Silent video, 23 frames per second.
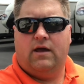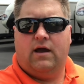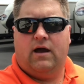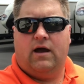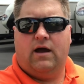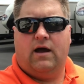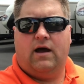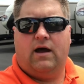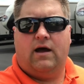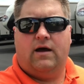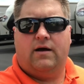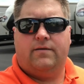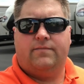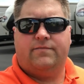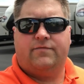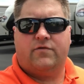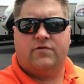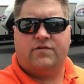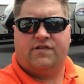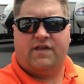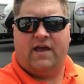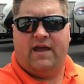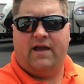uh,
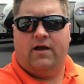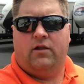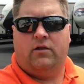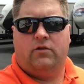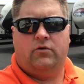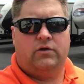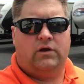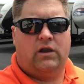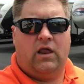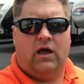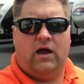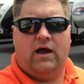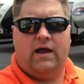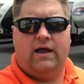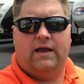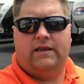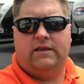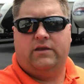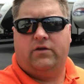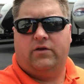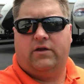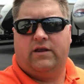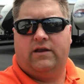for sale
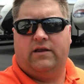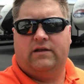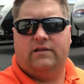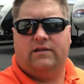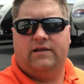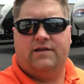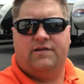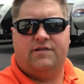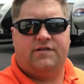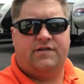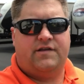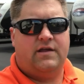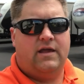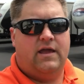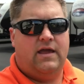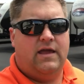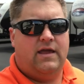online, you can at least